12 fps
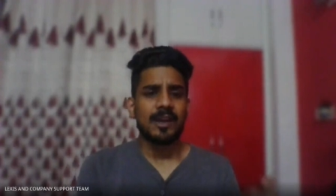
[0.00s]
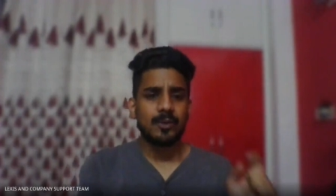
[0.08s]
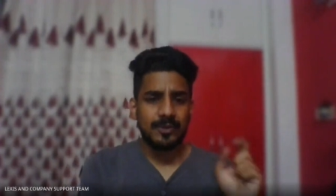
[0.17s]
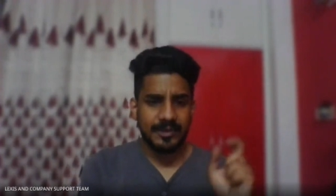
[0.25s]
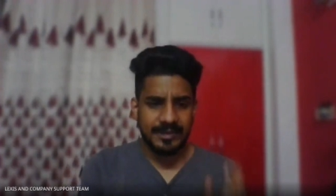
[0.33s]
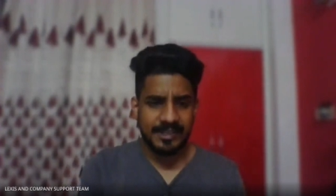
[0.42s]

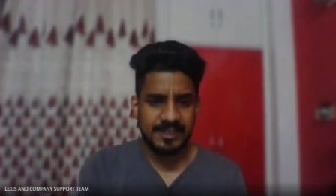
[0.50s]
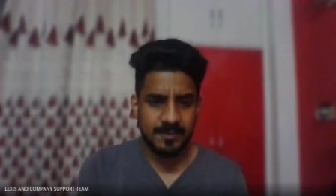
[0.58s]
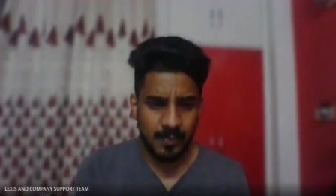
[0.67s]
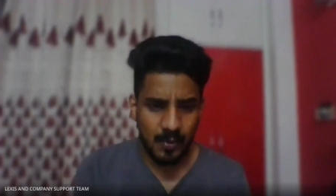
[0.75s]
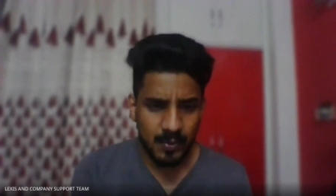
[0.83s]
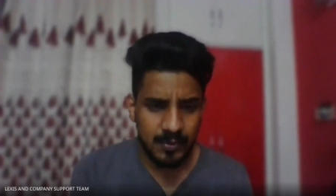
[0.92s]
to
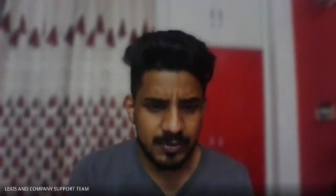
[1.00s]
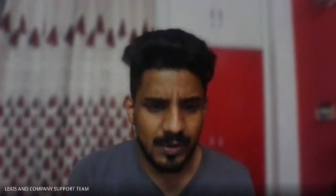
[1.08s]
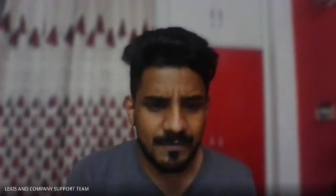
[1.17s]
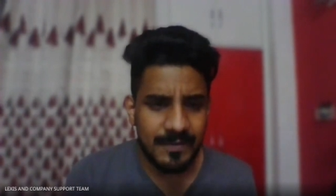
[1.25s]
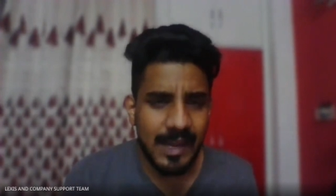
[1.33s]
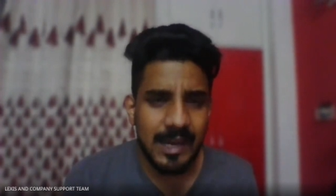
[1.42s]
dispose
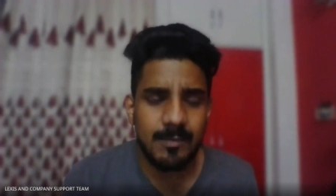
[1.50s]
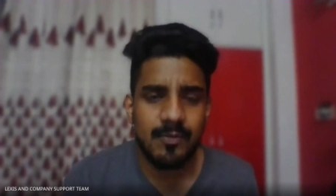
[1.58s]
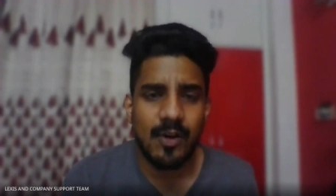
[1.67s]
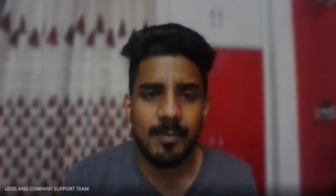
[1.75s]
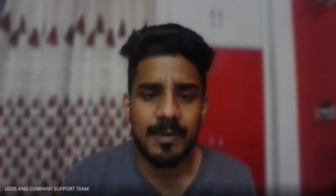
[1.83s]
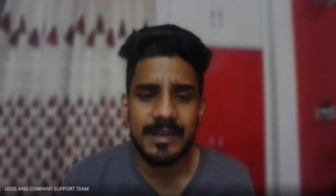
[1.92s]
of that
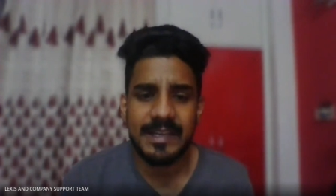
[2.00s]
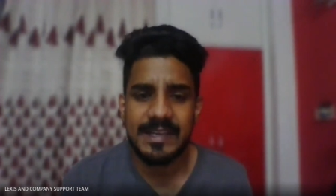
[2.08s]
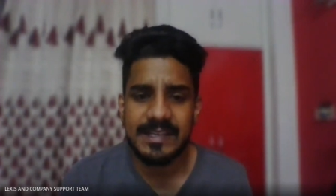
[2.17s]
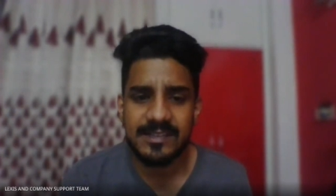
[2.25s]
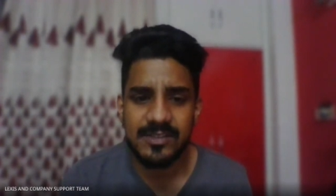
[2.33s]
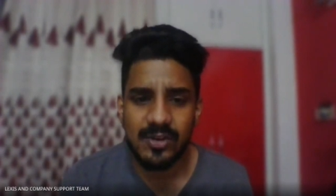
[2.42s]
property
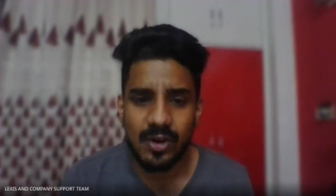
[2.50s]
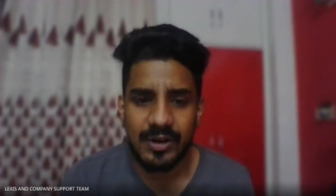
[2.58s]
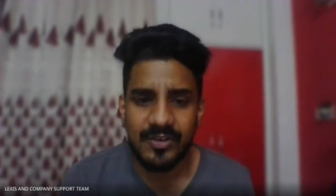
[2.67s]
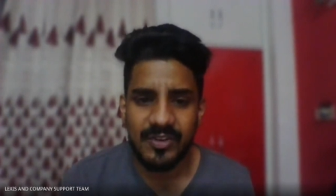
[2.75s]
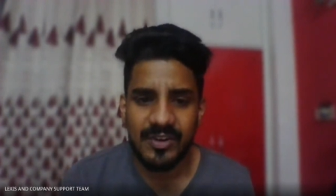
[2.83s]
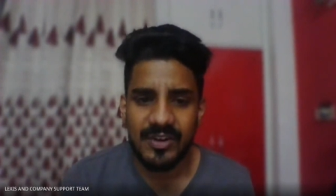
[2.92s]
is
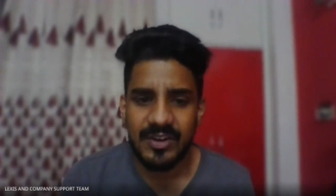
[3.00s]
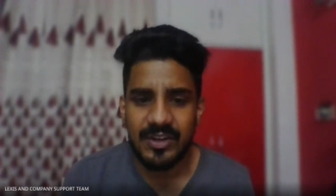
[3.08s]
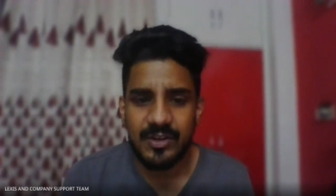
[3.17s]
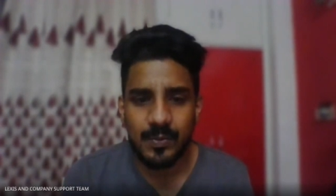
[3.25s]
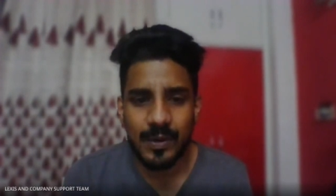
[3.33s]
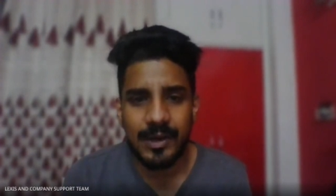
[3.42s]
contrary
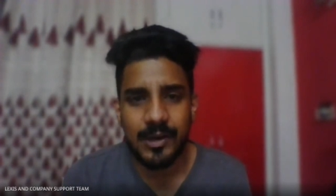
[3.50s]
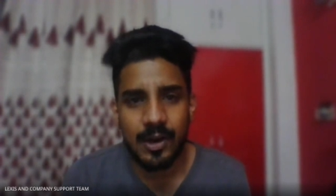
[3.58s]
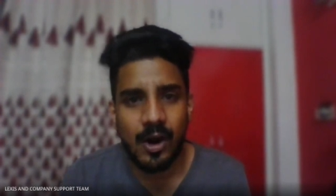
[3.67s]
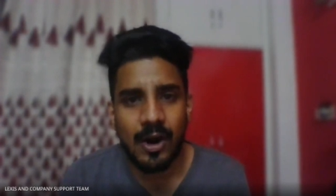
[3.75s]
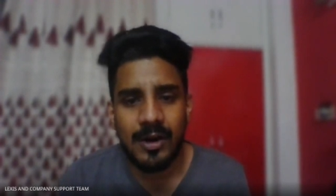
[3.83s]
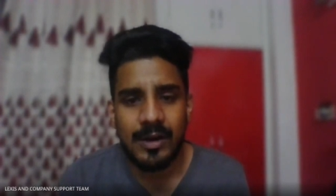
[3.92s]
to a
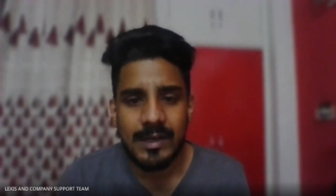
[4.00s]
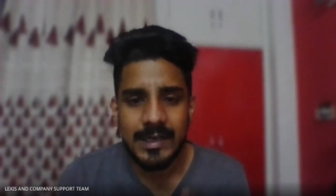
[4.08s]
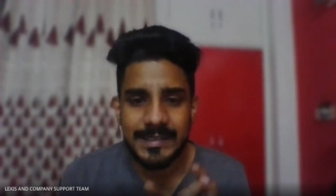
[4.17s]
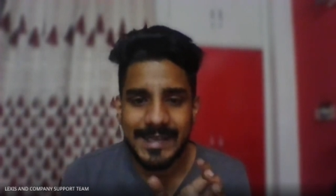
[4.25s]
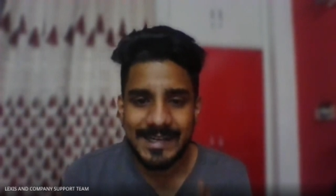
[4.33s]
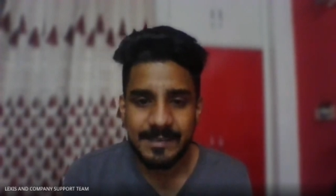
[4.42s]
law
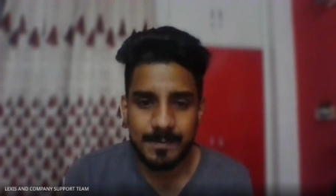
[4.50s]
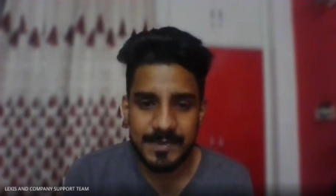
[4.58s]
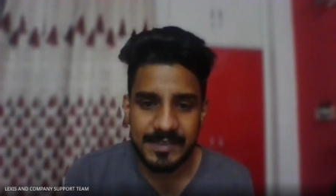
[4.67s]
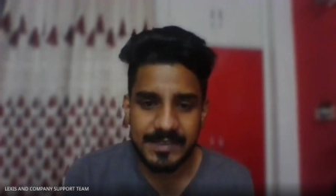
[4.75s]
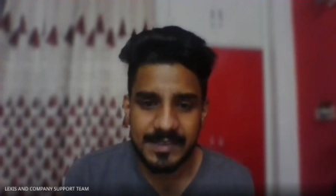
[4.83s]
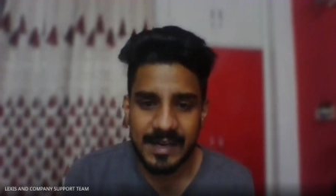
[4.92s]
that
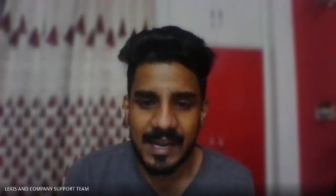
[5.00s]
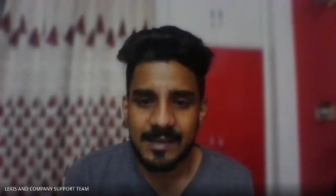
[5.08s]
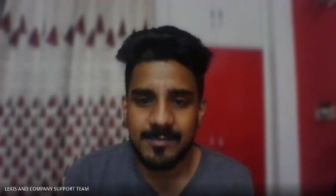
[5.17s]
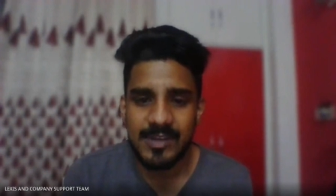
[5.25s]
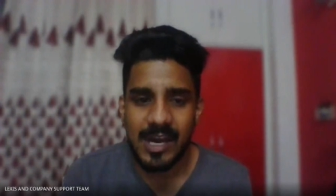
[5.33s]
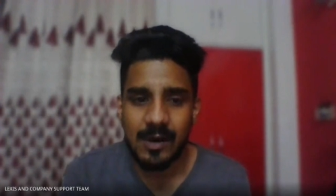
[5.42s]

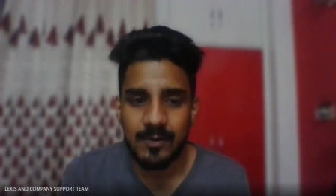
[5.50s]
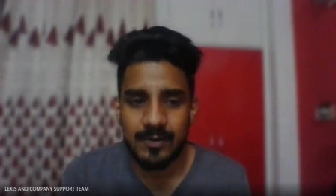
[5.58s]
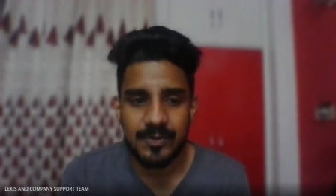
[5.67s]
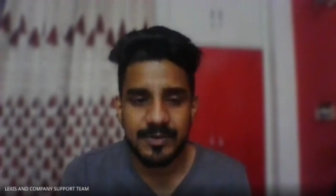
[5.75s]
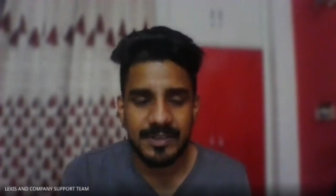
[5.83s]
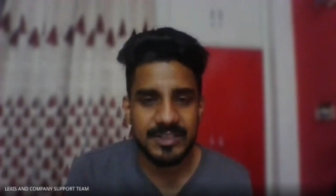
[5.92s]
prescribes how
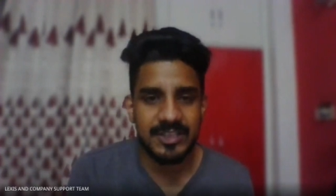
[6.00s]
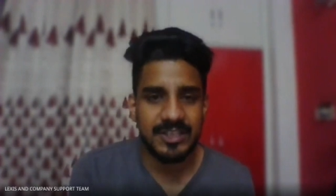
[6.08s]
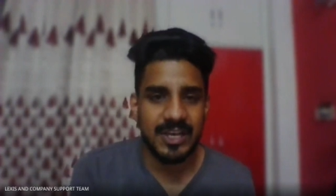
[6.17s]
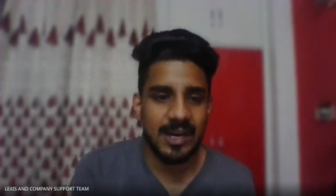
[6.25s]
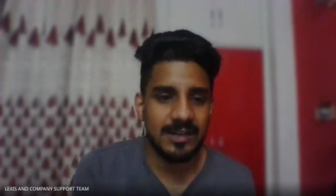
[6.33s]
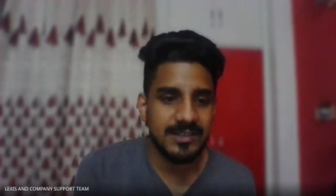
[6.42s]
to
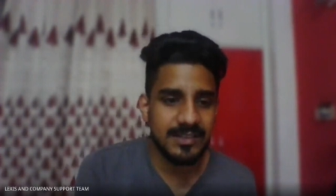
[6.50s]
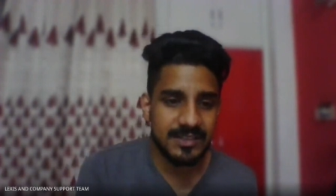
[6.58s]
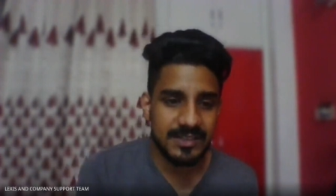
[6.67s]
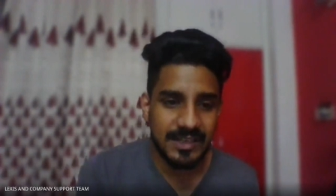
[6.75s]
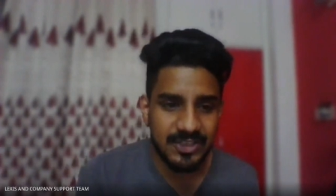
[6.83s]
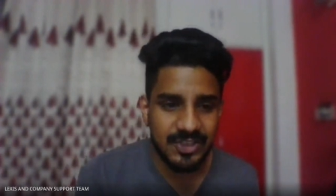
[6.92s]
discharge
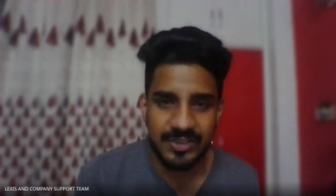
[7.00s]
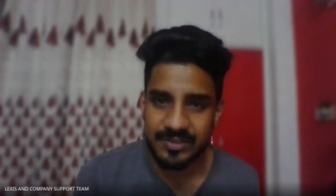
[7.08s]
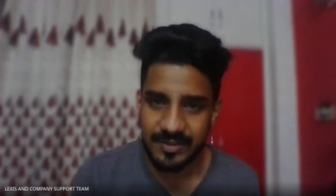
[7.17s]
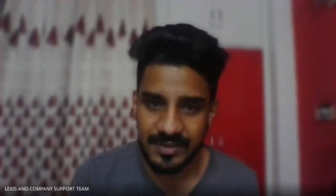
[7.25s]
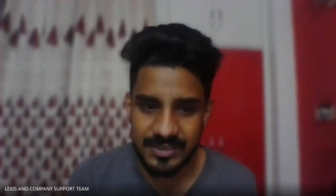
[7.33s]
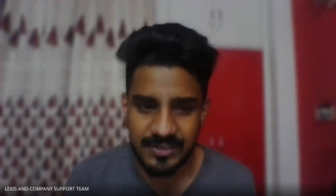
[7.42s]
such
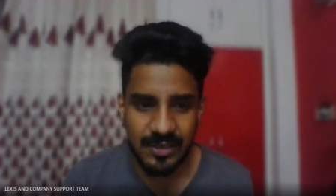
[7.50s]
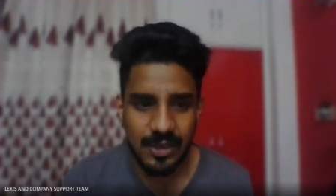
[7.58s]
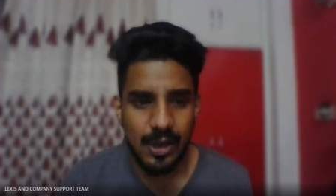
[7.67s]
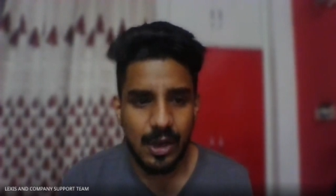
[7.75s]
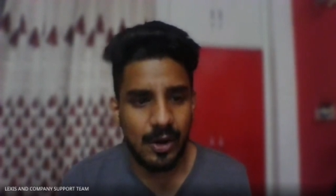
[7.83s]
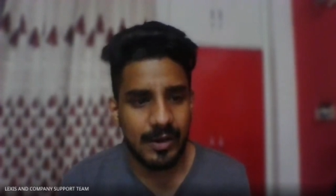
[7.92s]
trust
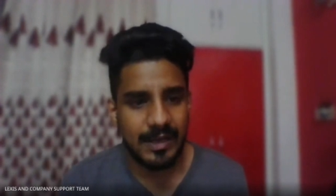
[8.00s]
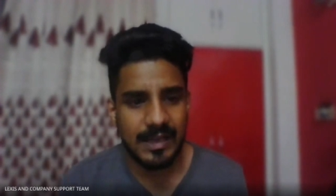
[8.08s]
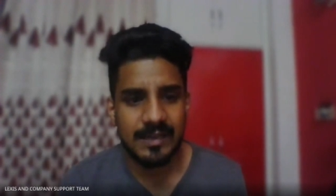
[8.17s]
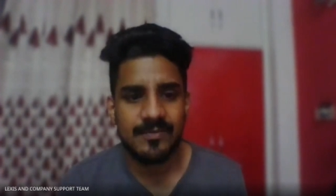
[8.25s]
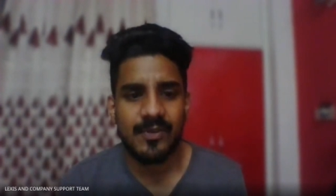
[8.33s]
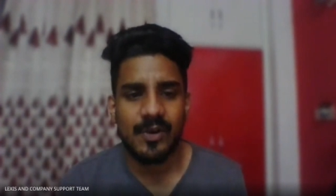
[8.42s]
or
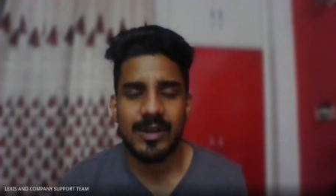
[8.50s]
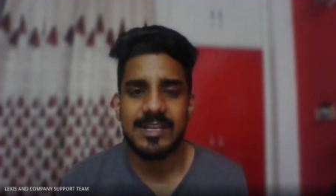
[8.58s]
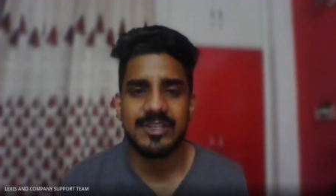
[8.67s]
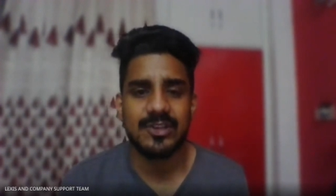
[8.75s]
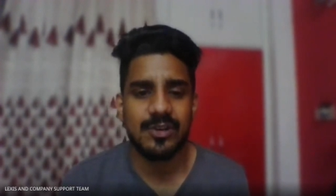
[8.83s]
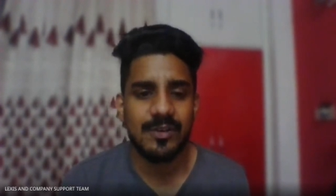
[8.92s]
in
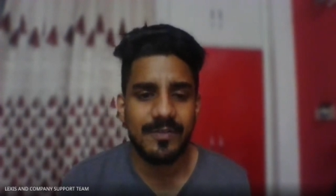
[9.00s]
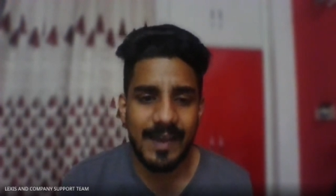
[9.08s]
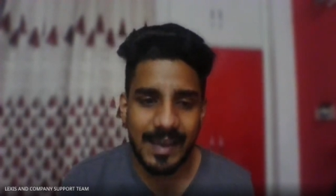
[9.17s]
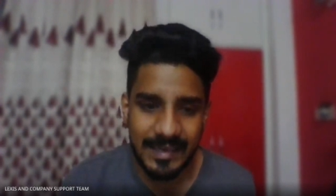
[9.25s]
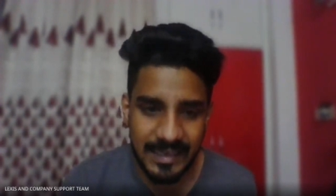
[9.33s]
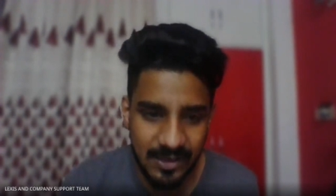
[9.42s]
violation of
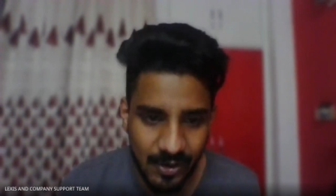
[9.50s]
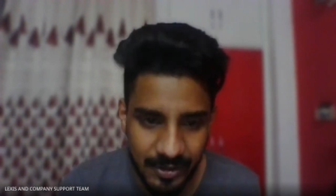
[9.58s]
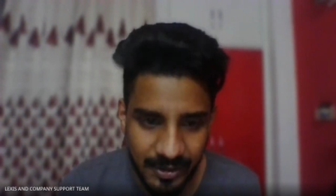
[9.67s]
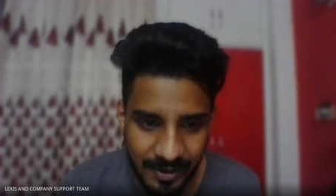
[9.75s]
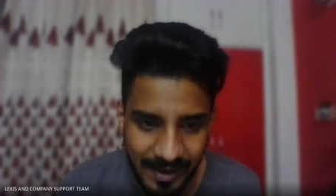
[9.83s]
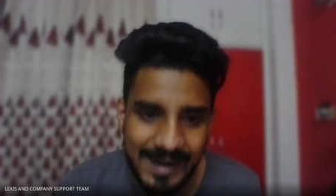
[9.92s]
any
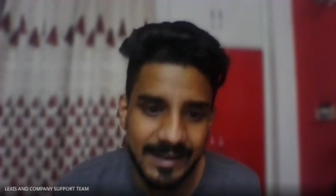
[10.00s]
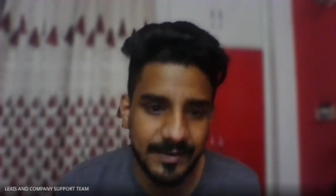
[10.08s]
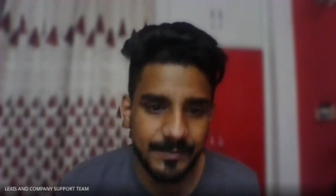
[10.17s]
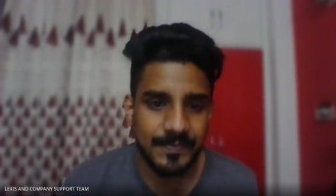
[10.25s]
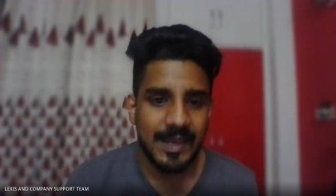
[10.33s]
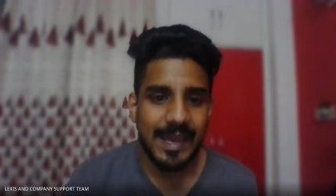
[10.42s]
contract,
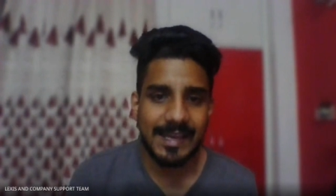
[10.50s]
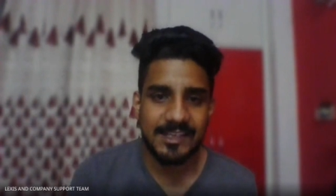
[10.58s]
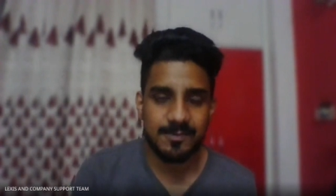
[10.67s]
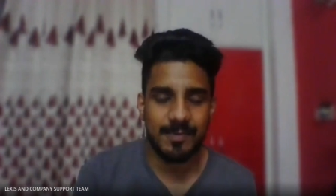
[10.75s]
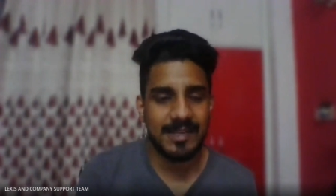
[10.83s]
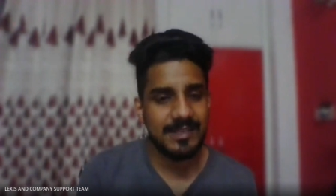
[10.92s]

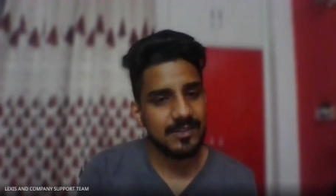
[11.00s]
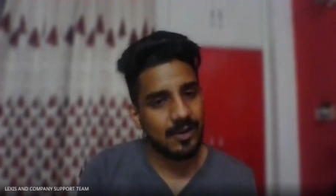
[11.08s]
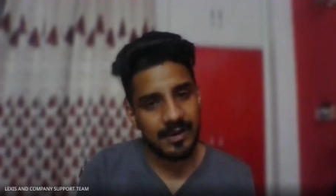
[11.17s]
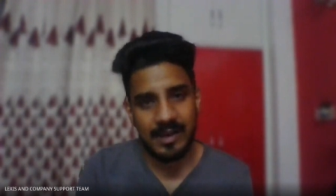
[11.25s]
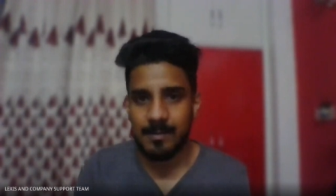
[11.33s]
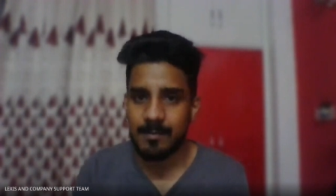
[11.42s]
express
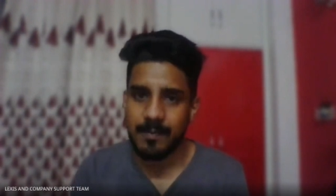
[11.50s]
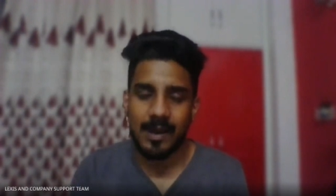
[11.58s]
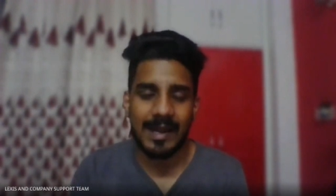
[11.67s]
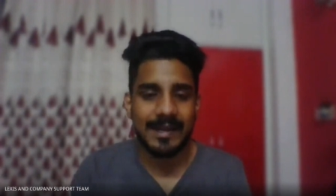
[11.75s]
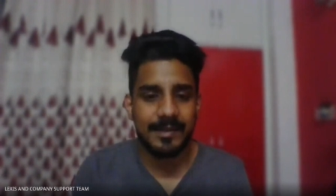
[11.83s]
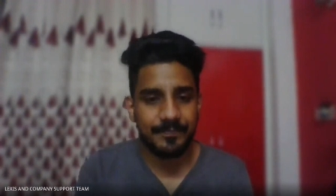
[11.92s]
or
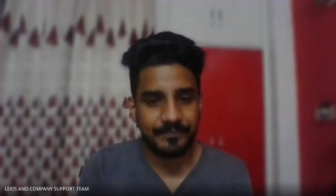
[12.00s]
implied,